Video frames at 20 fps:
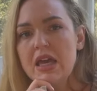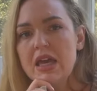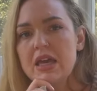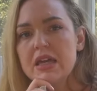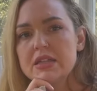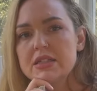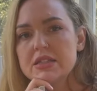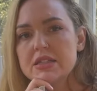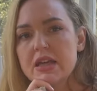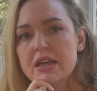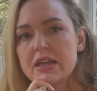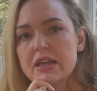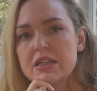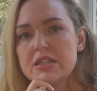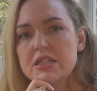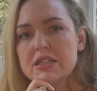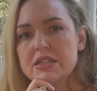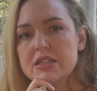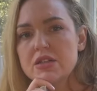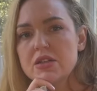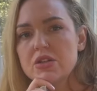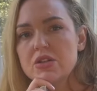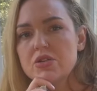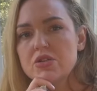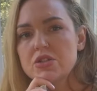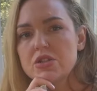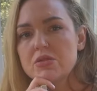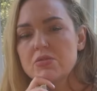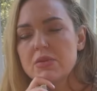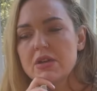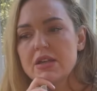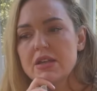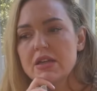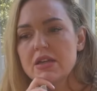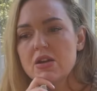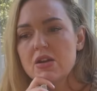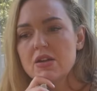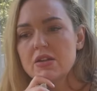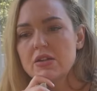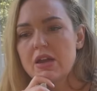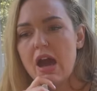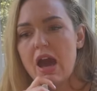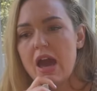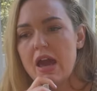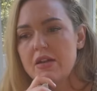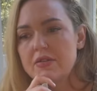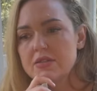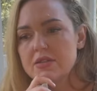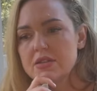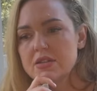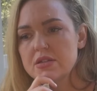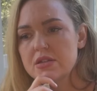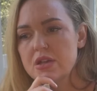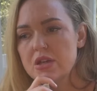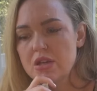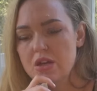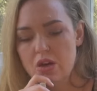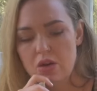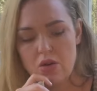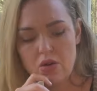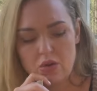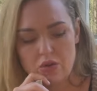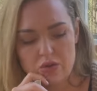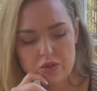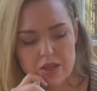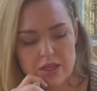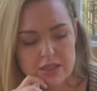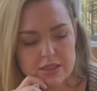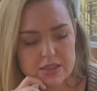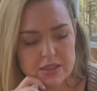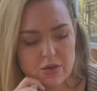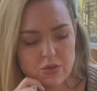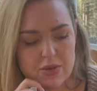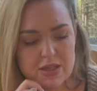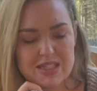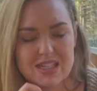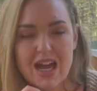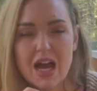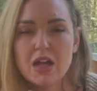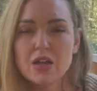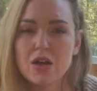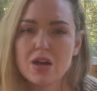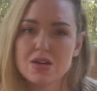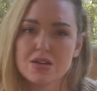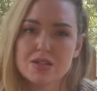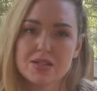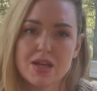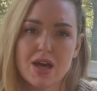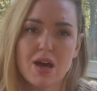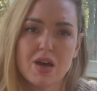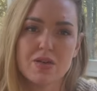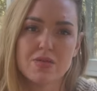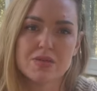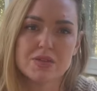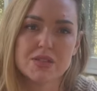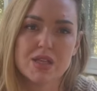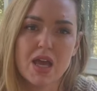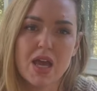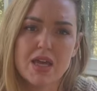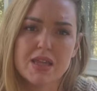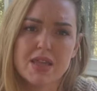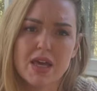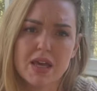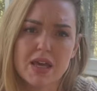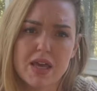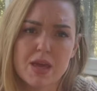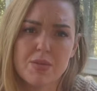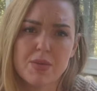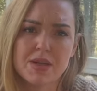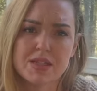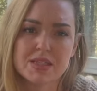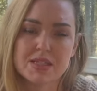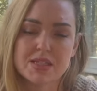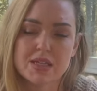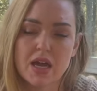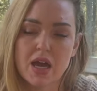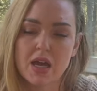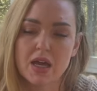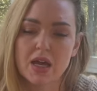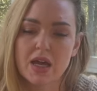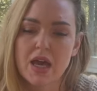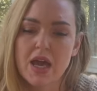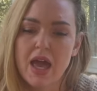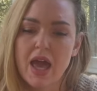It's like a disillusionment in our lives, you know, things that we tell ourselves that keep us stuck.